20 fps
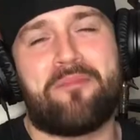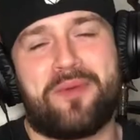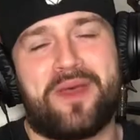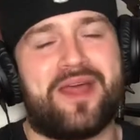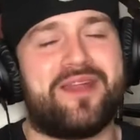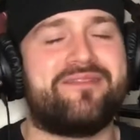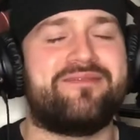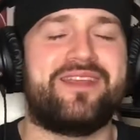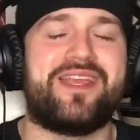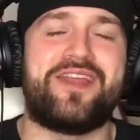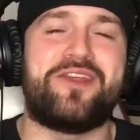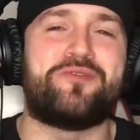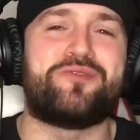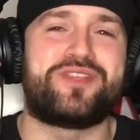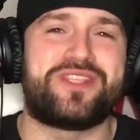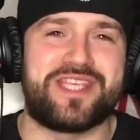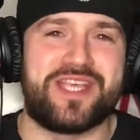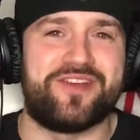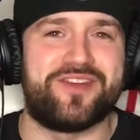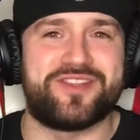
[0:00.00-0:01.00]
but in all
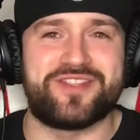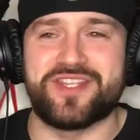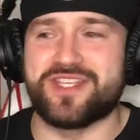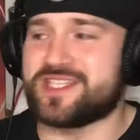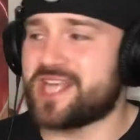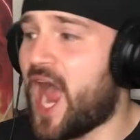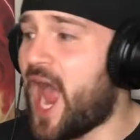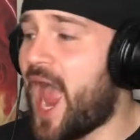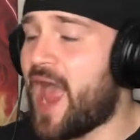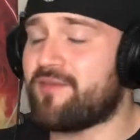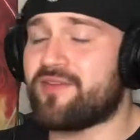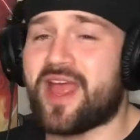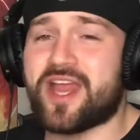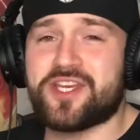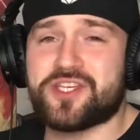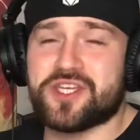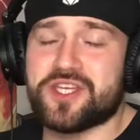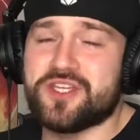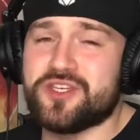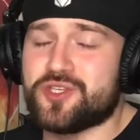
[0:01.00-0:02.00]
seriousness, I have
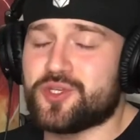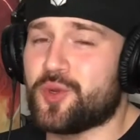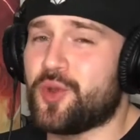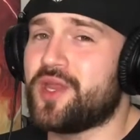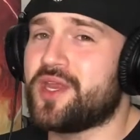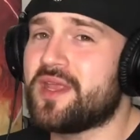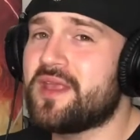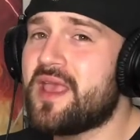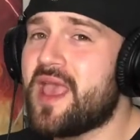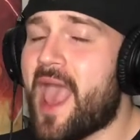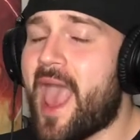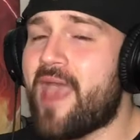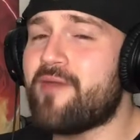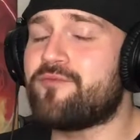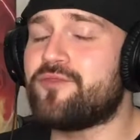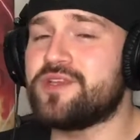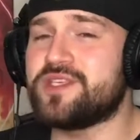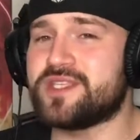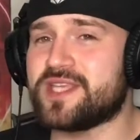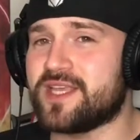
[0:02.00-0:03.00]
actually enjoyed
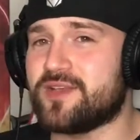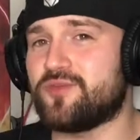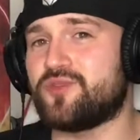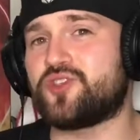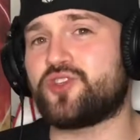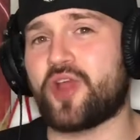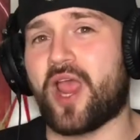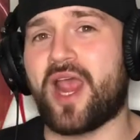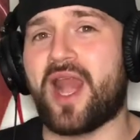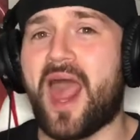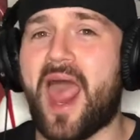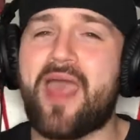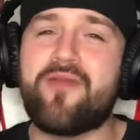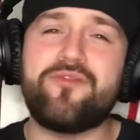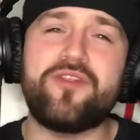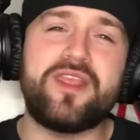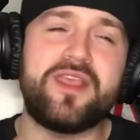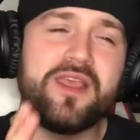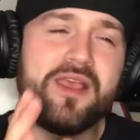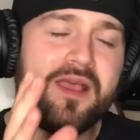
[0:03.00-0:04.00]
every single trailer,
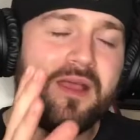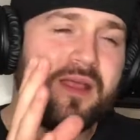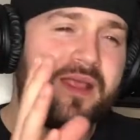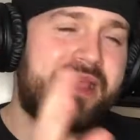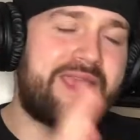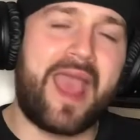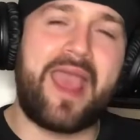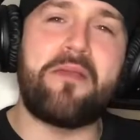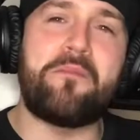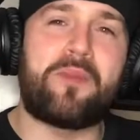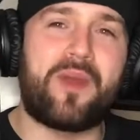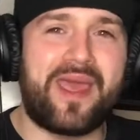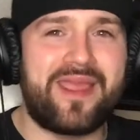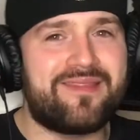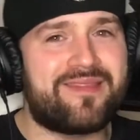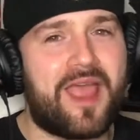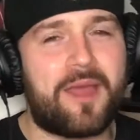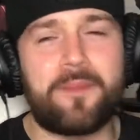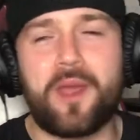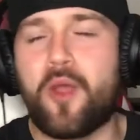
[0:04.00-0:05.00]
every gameplay
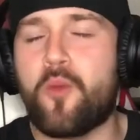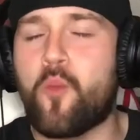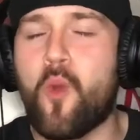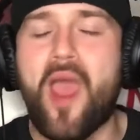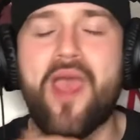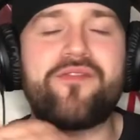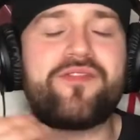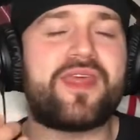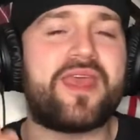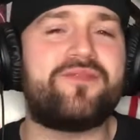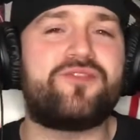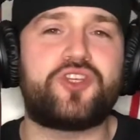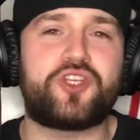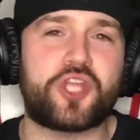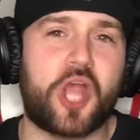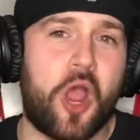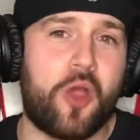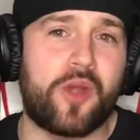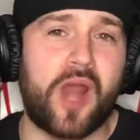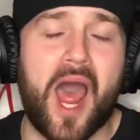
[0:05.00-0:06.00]
demo, whatever they've
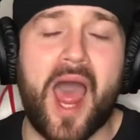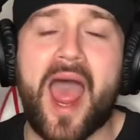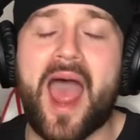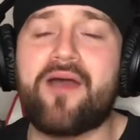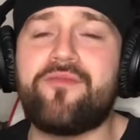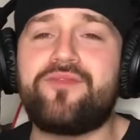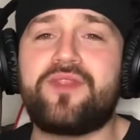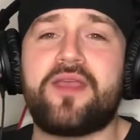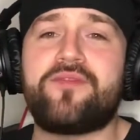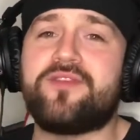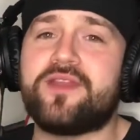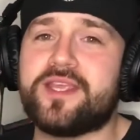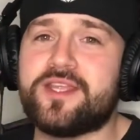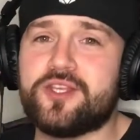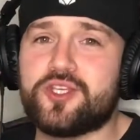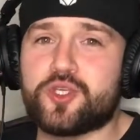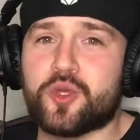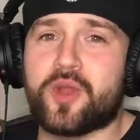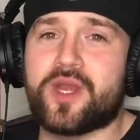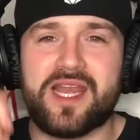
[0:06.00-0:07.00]
shown, I have definitely
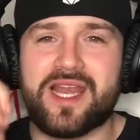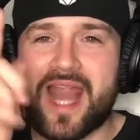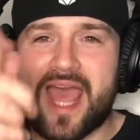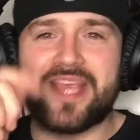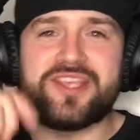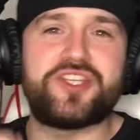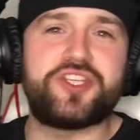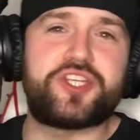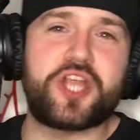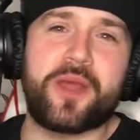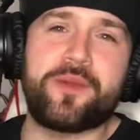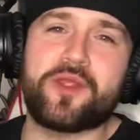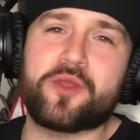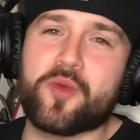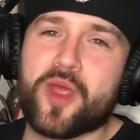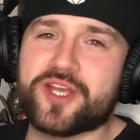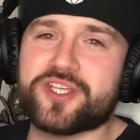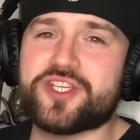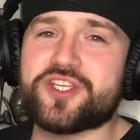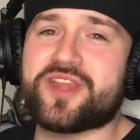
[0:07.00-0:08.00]
enjoyed it. Ladies and gentlemen, the
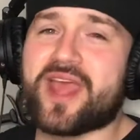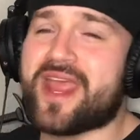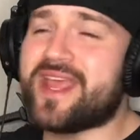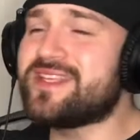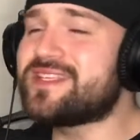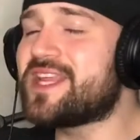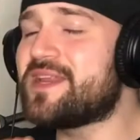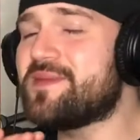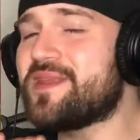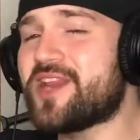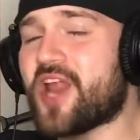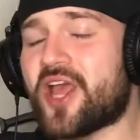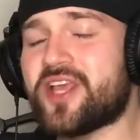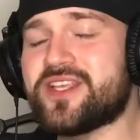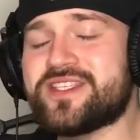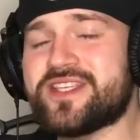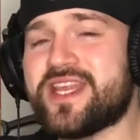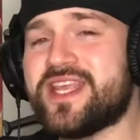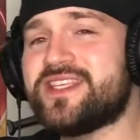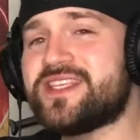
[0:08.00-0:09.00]
question today is going to be
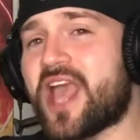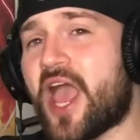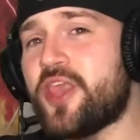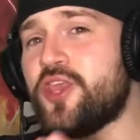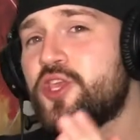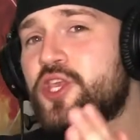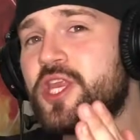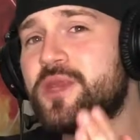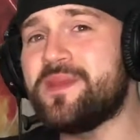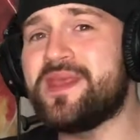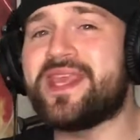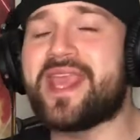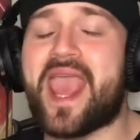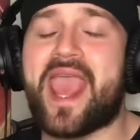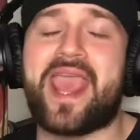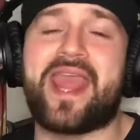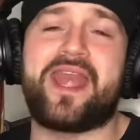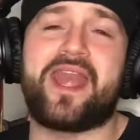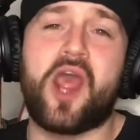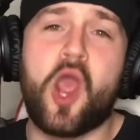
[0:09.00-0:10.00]
nice and easy. Are you going to be
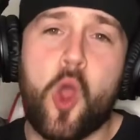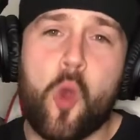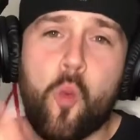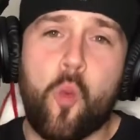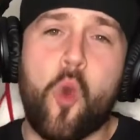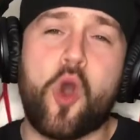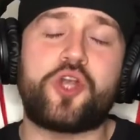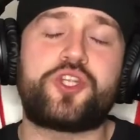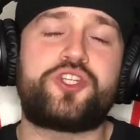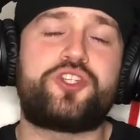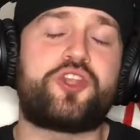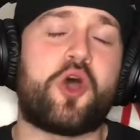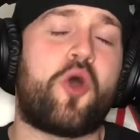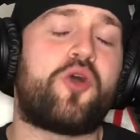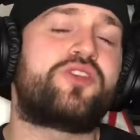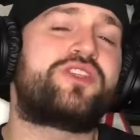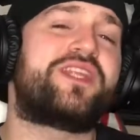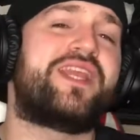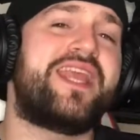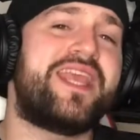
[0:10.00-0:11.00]
getting Watch
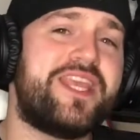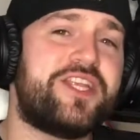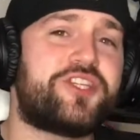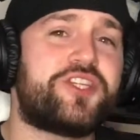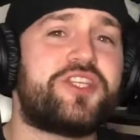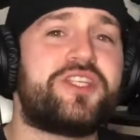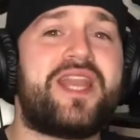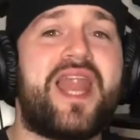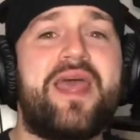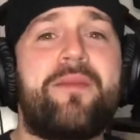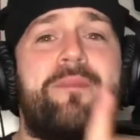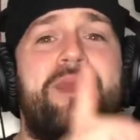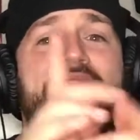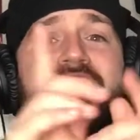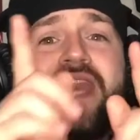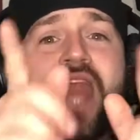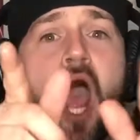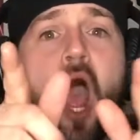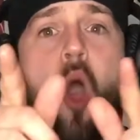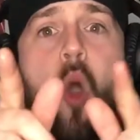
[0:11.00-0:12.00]
Dogs Legion? Let me
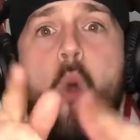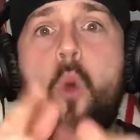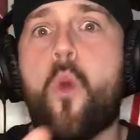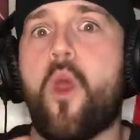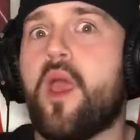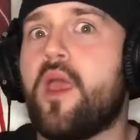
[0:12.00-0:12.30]
know